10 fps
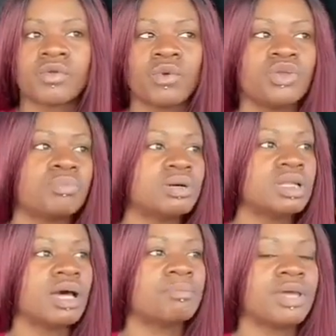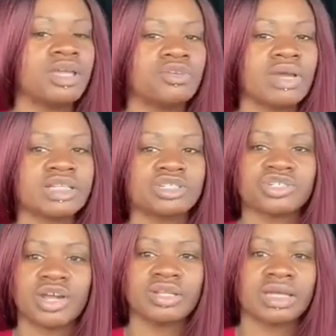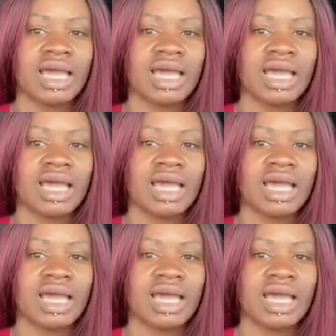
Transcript: where you pull up and you got your trailer